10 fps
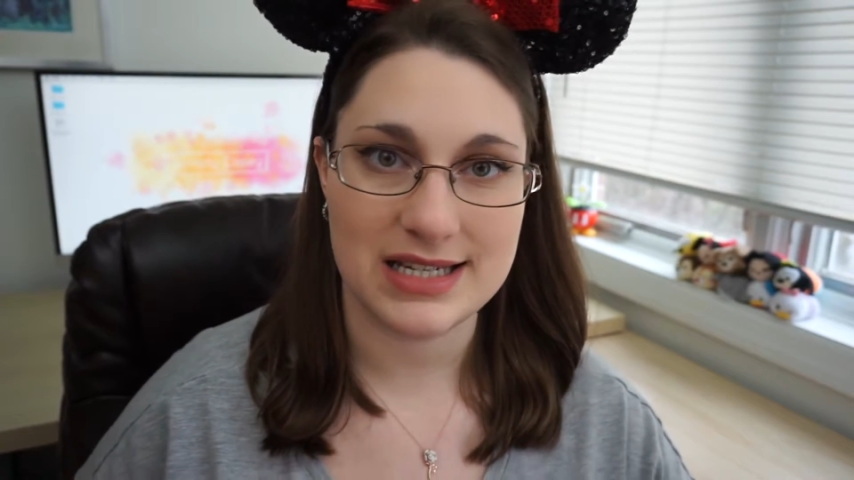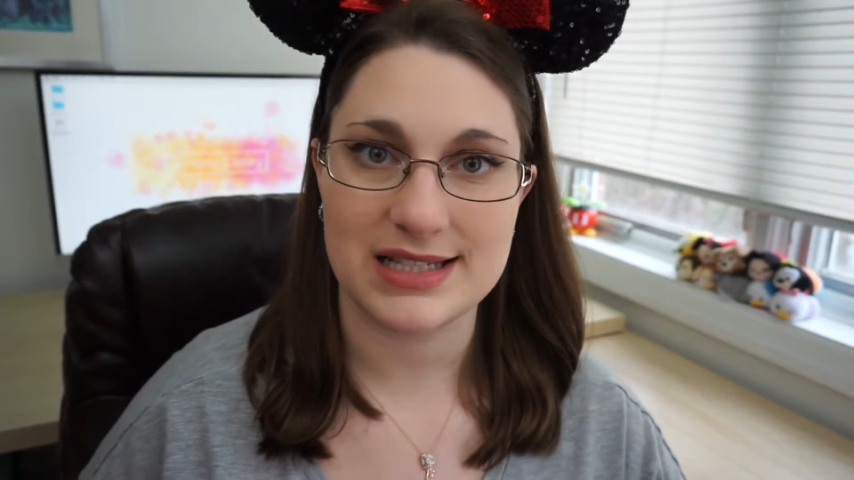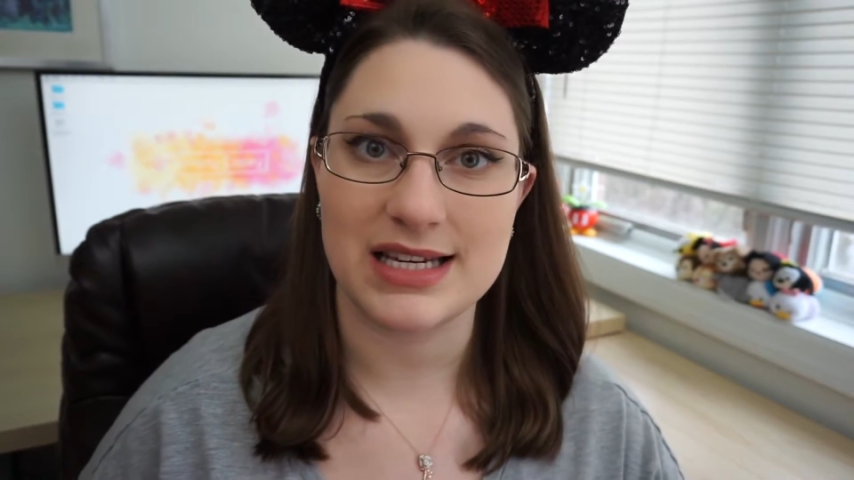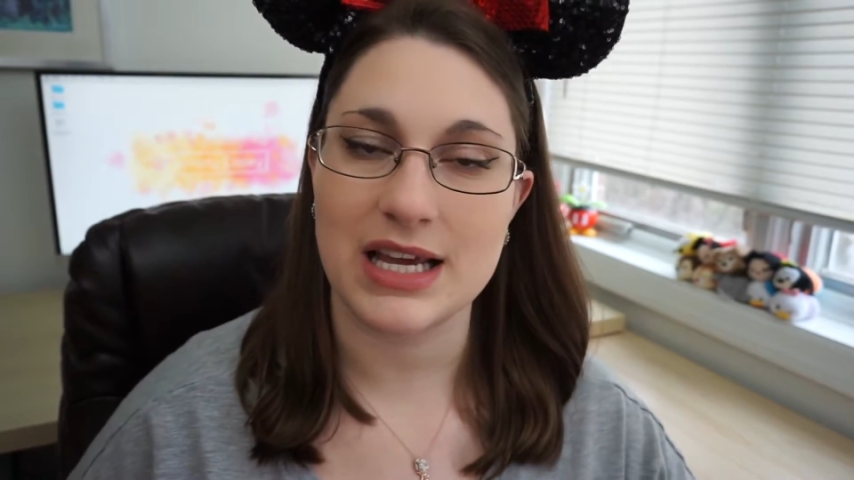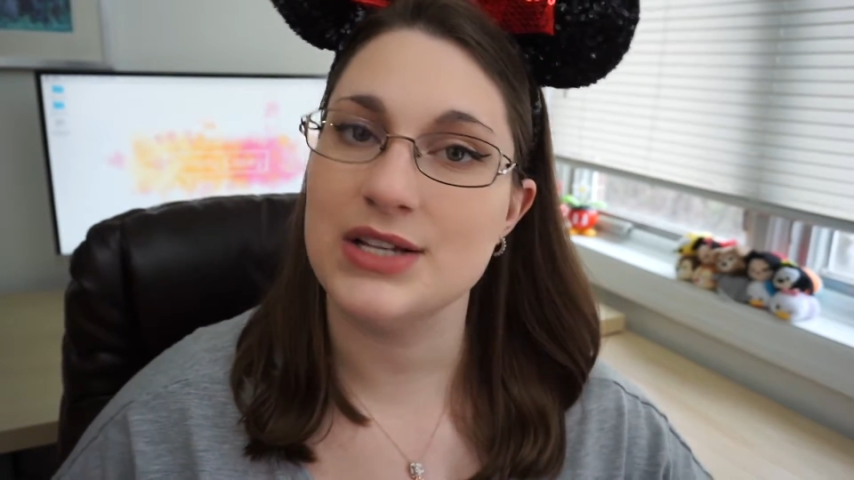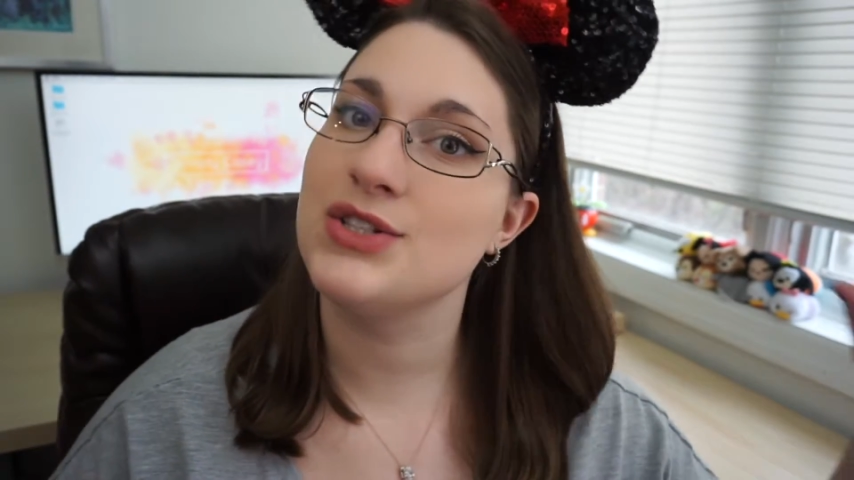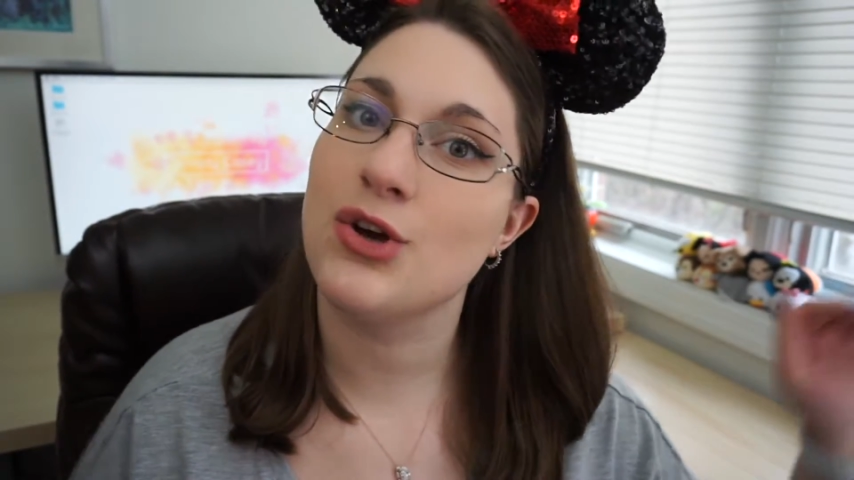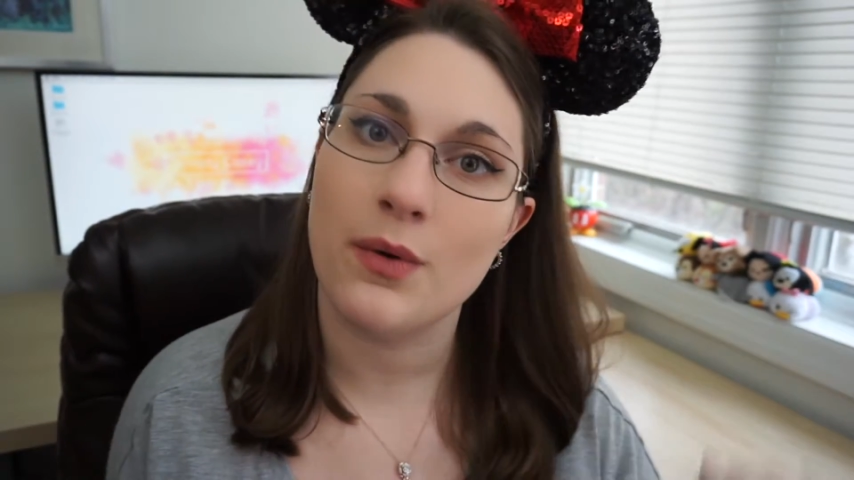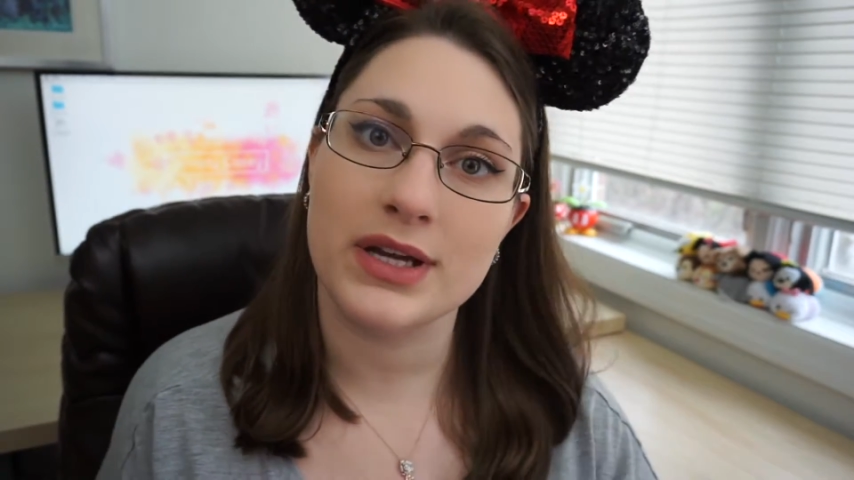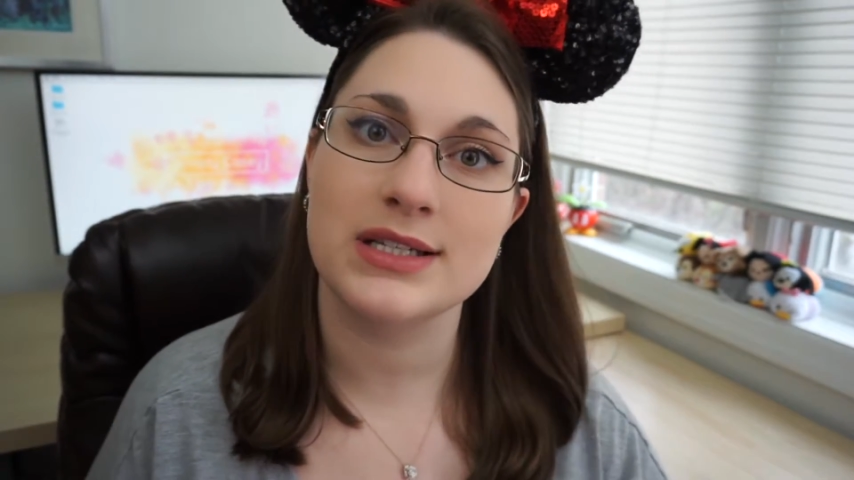Disney is
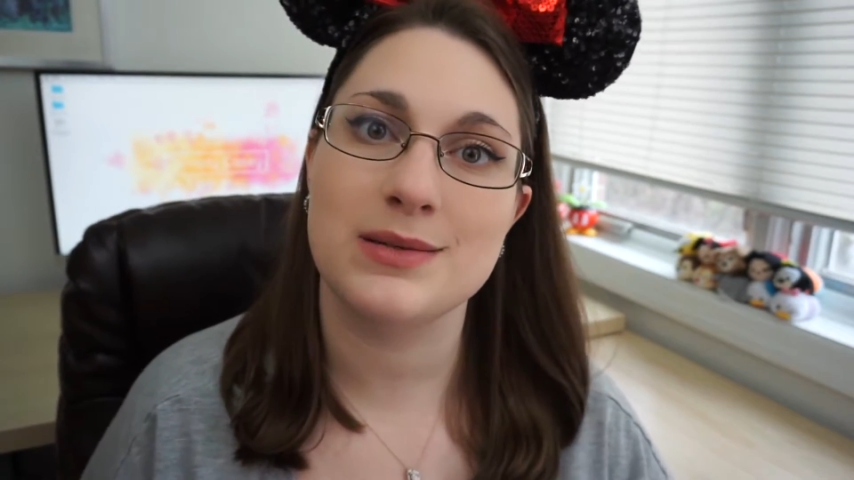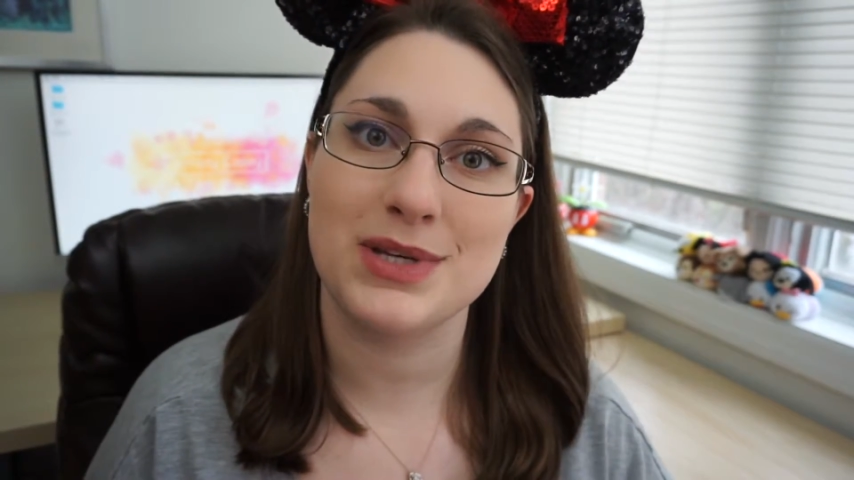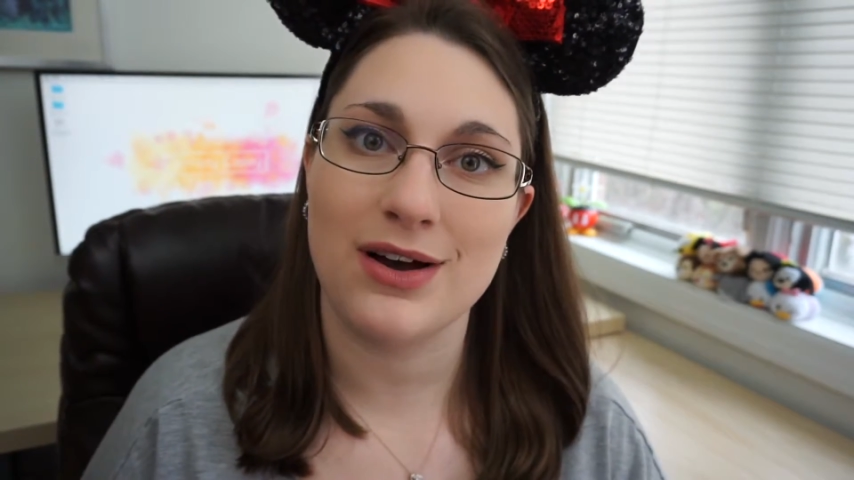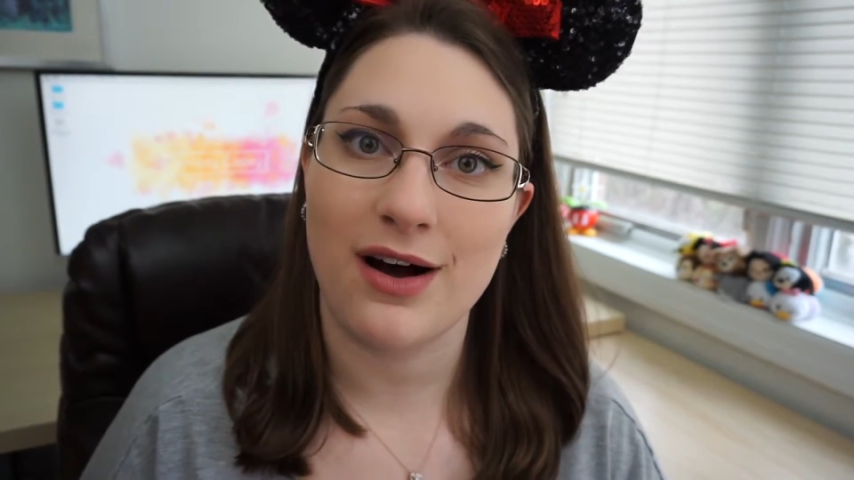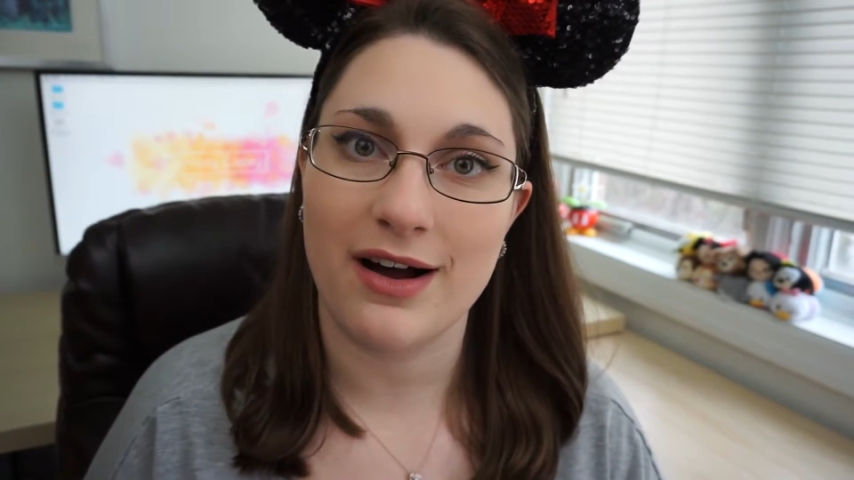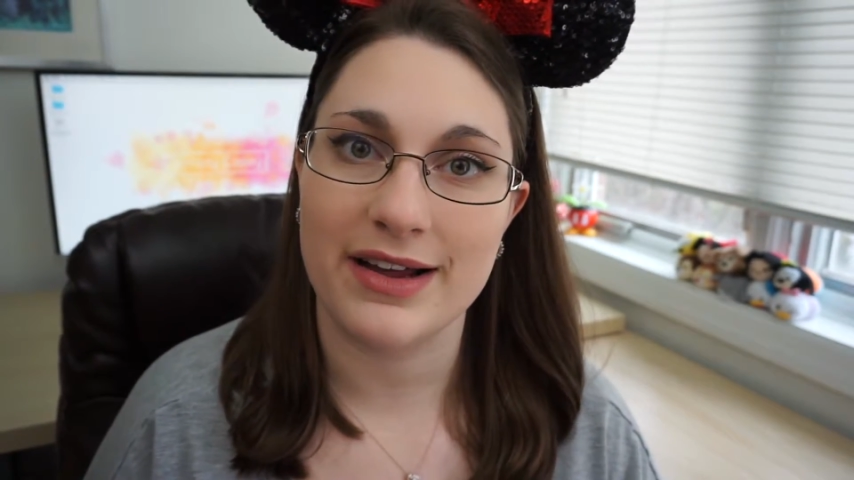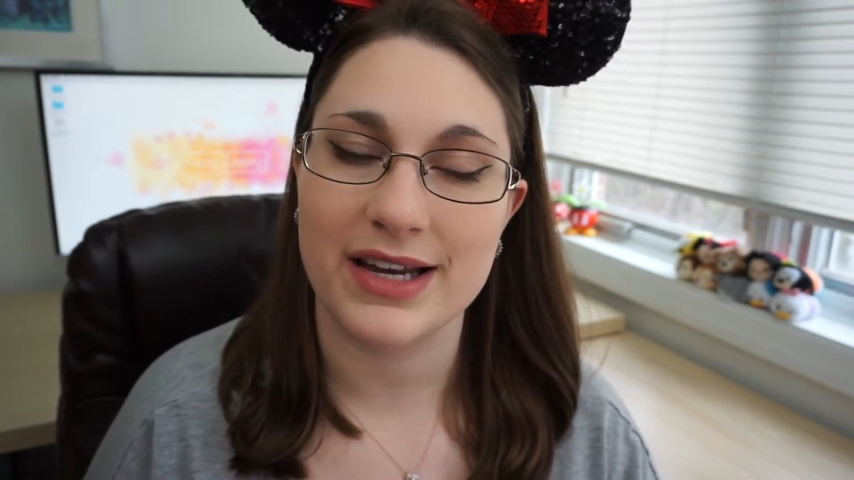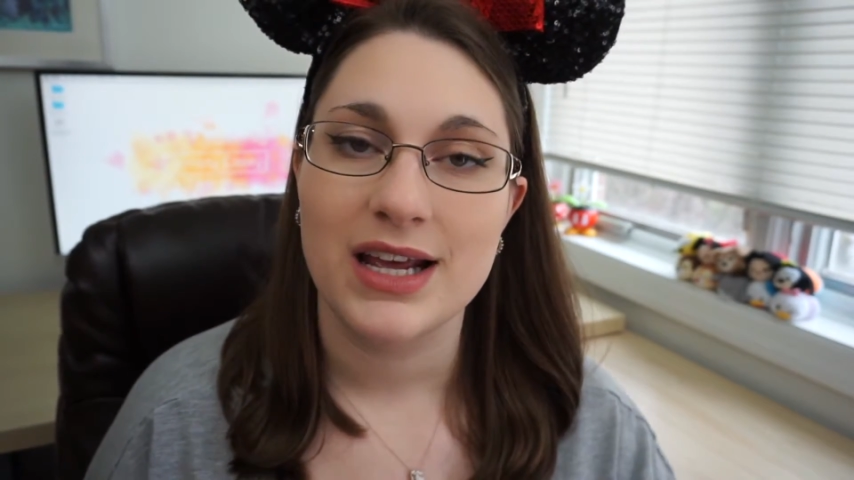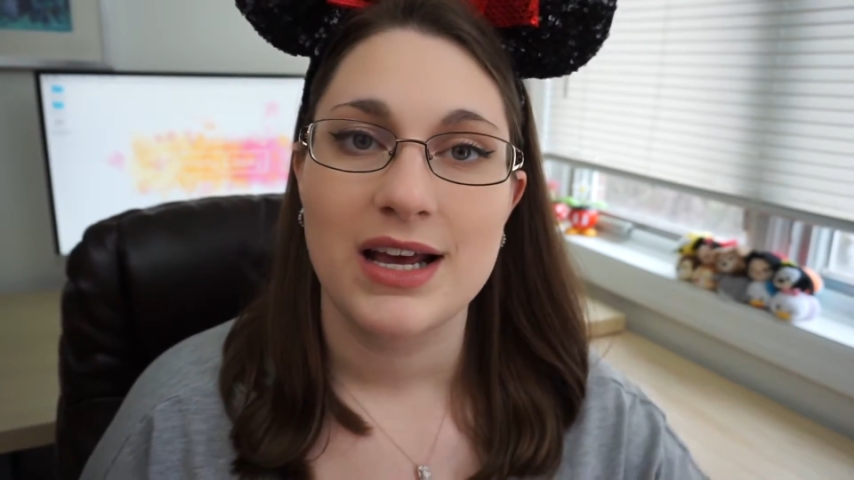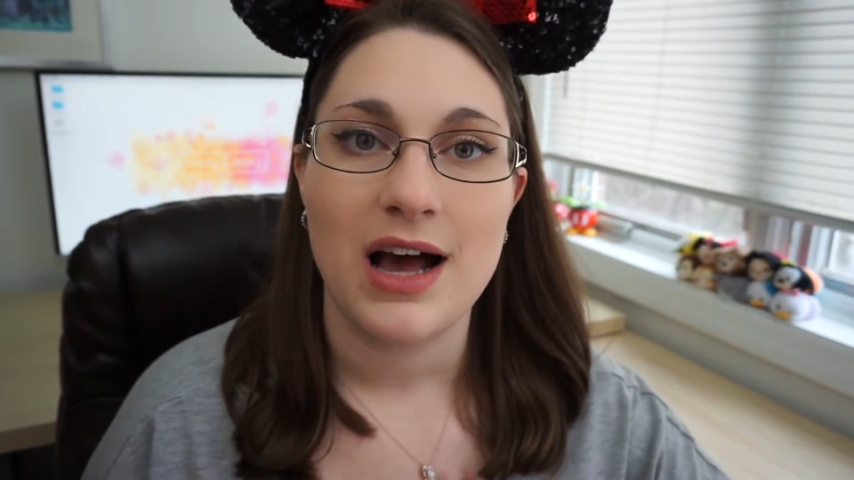going to be on